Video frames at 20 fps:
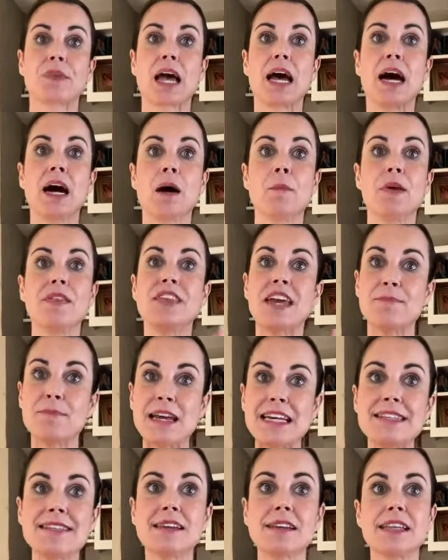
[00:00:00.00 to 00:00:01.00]
um, they
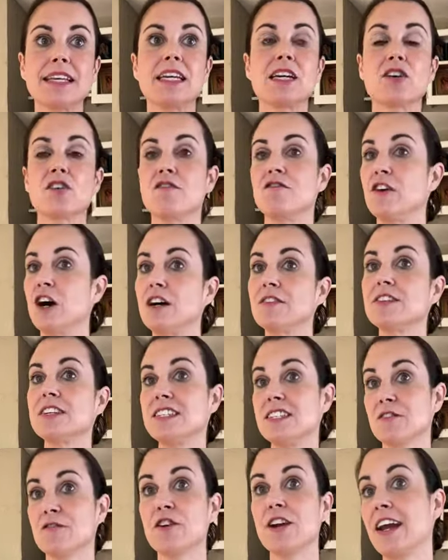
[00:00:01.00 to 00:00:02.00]
basically are involved in
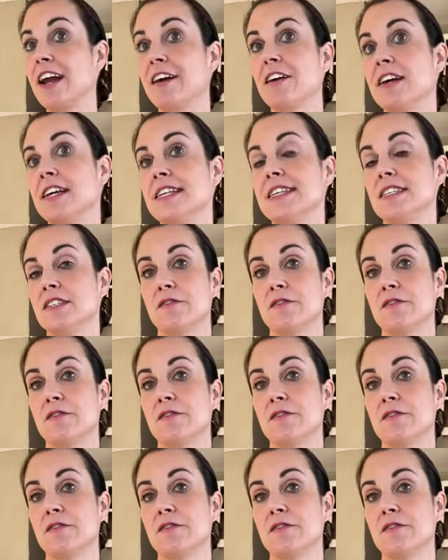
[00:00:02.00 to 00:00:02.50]
different areas